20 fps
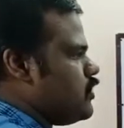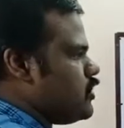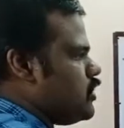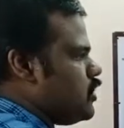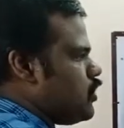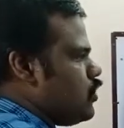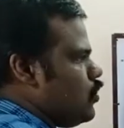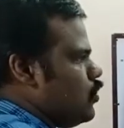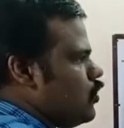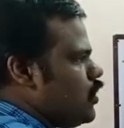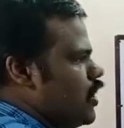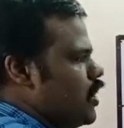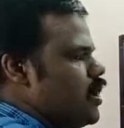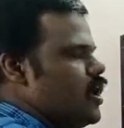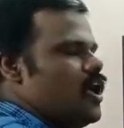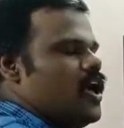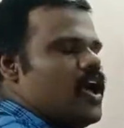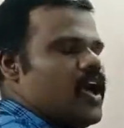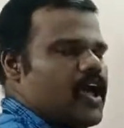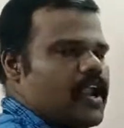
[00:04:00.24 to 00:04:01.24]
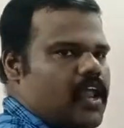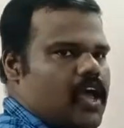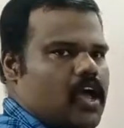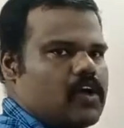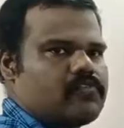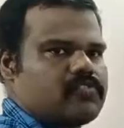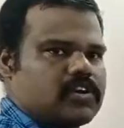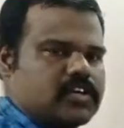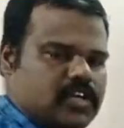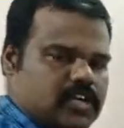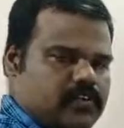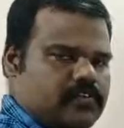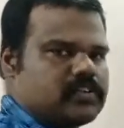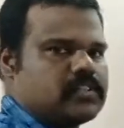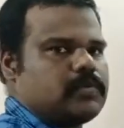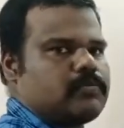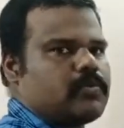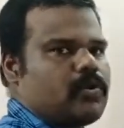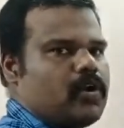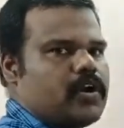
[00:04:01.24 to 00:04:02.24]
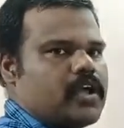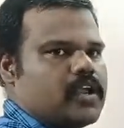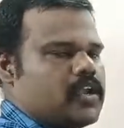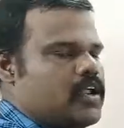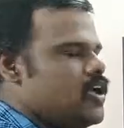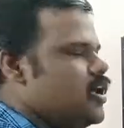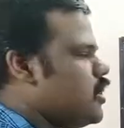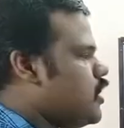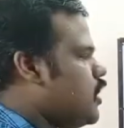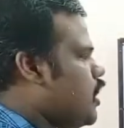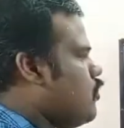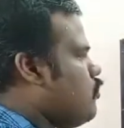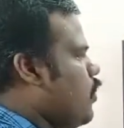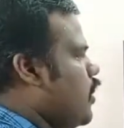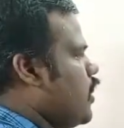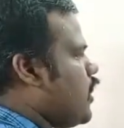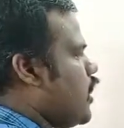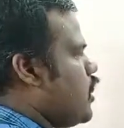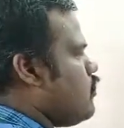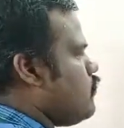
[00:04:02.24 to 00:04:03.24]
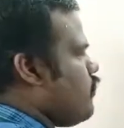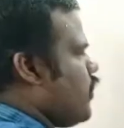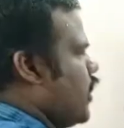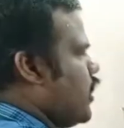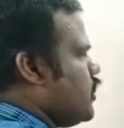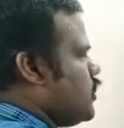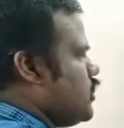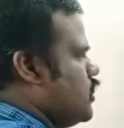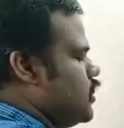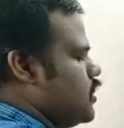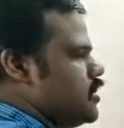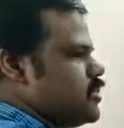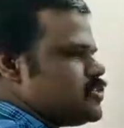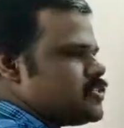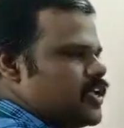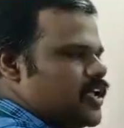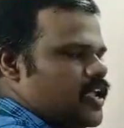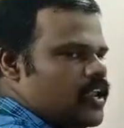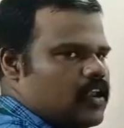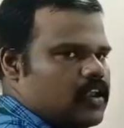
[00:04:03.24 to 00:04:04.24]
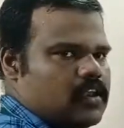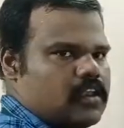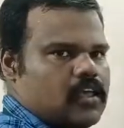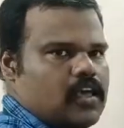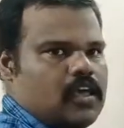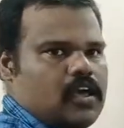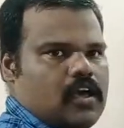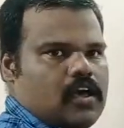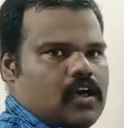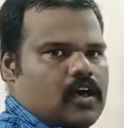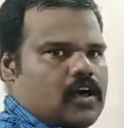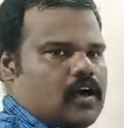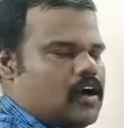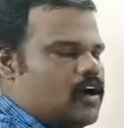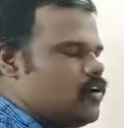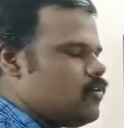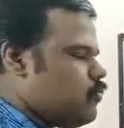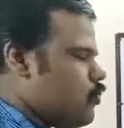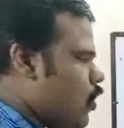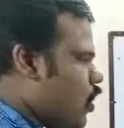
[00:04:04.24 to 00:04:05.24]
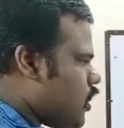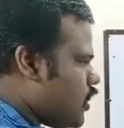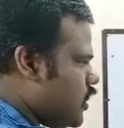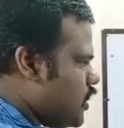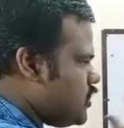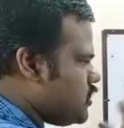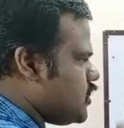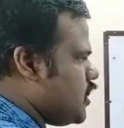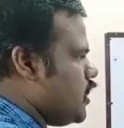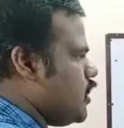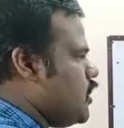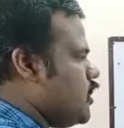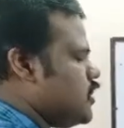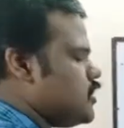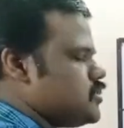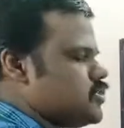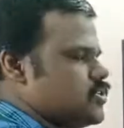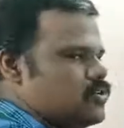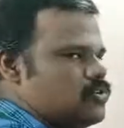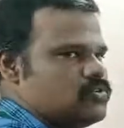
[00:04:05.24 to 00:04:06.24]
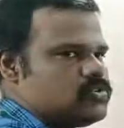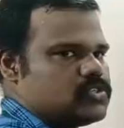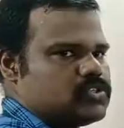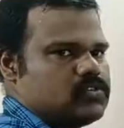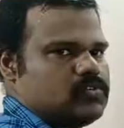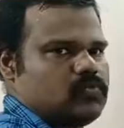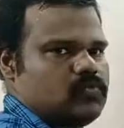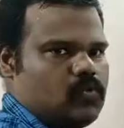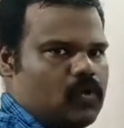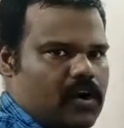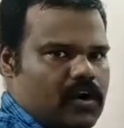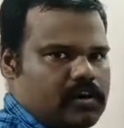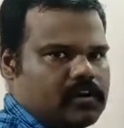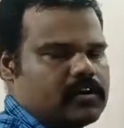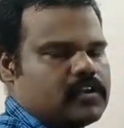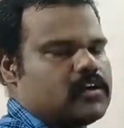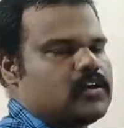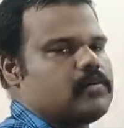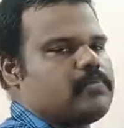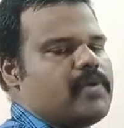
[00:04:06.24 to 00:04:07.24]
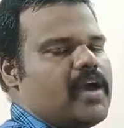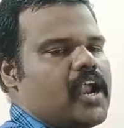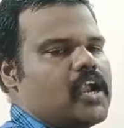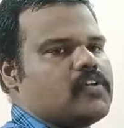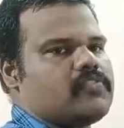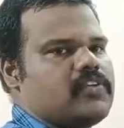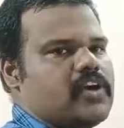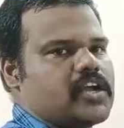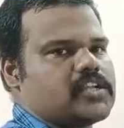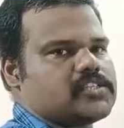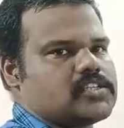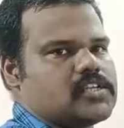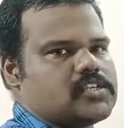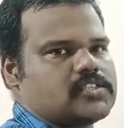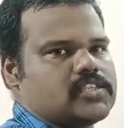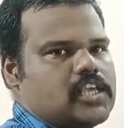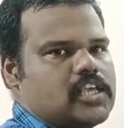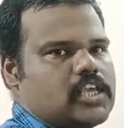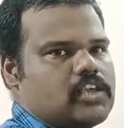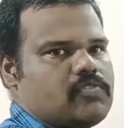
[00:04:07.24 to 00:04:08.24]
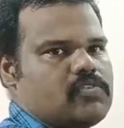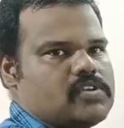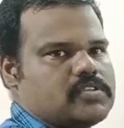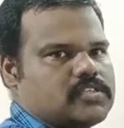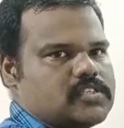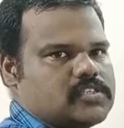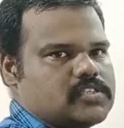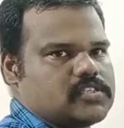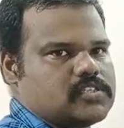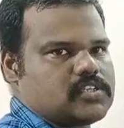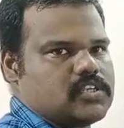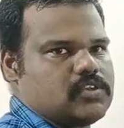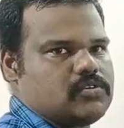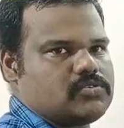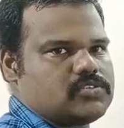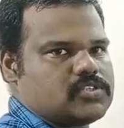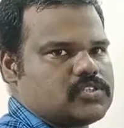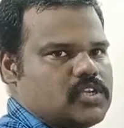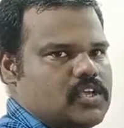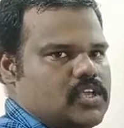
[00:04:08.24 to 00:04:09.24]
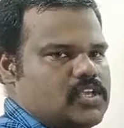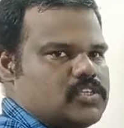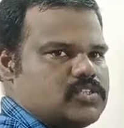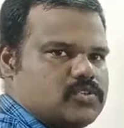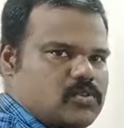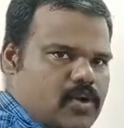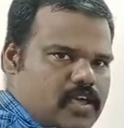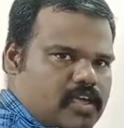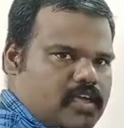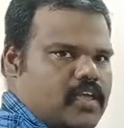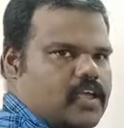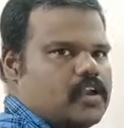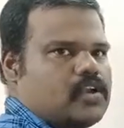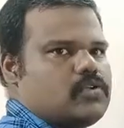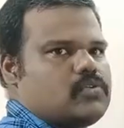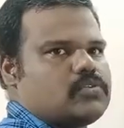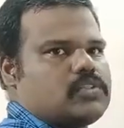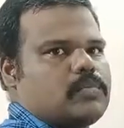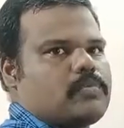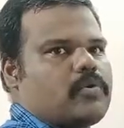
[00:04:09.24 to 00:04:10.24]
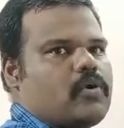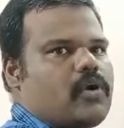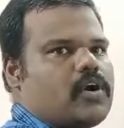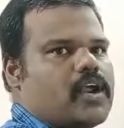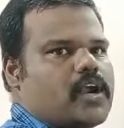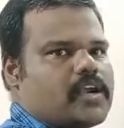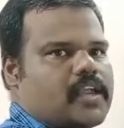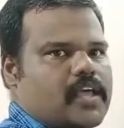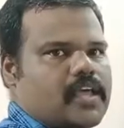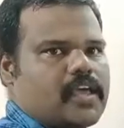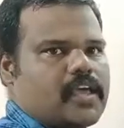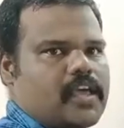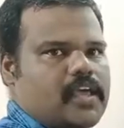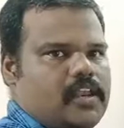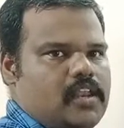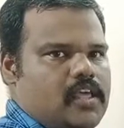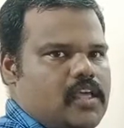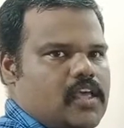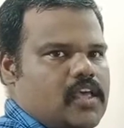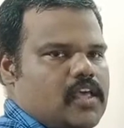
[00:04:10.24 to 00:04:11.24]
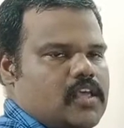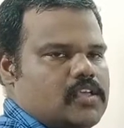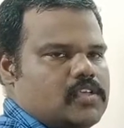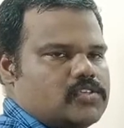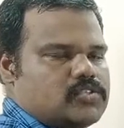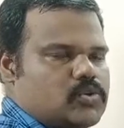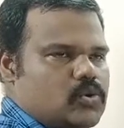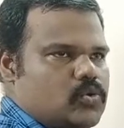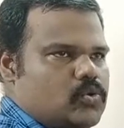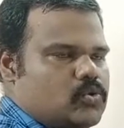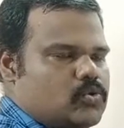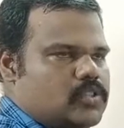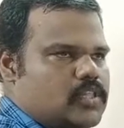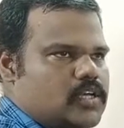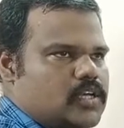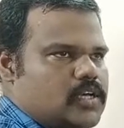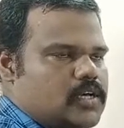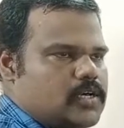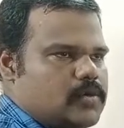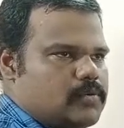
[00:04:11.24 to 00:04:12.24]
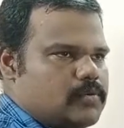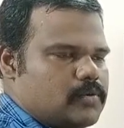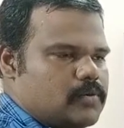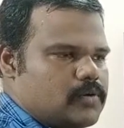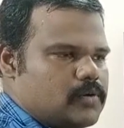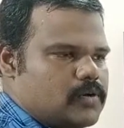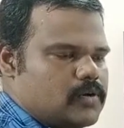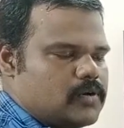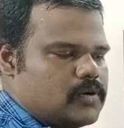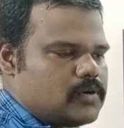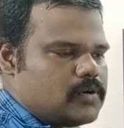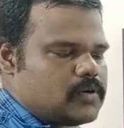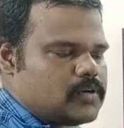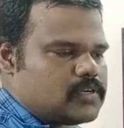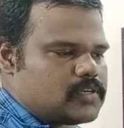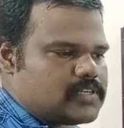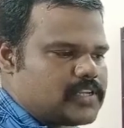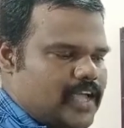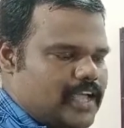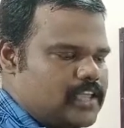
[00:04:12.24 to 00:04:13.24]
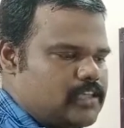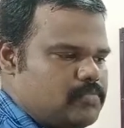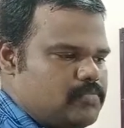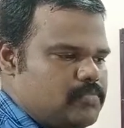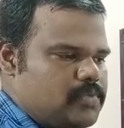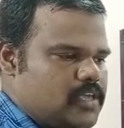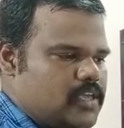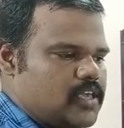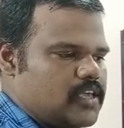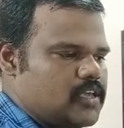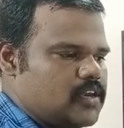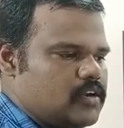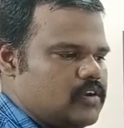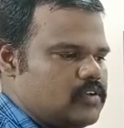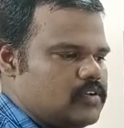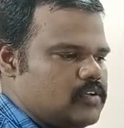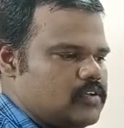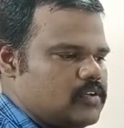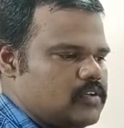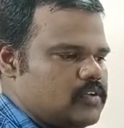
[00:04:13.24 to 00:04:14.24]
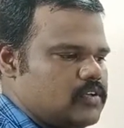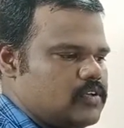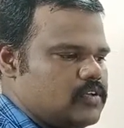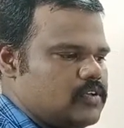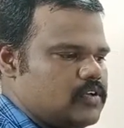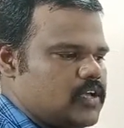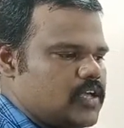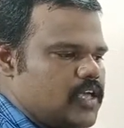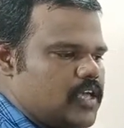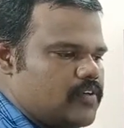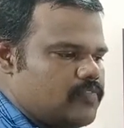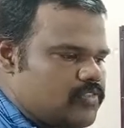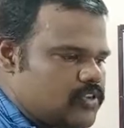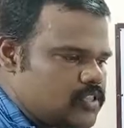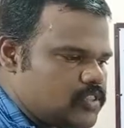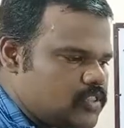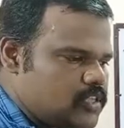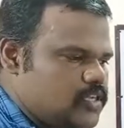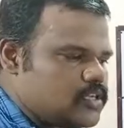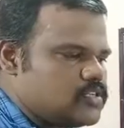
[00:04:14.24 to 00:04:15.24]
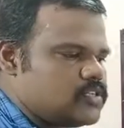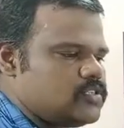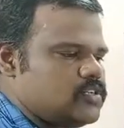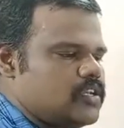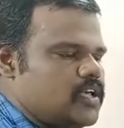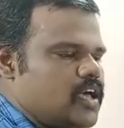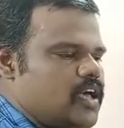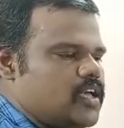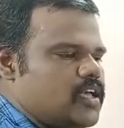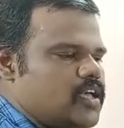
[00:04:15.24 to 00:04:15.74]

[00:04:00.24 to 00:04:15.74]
the code and I have retrieved the product. Now I can find the design, what design it is used, what manufacturing sequences is used. So I can do the product again. So the time here, everything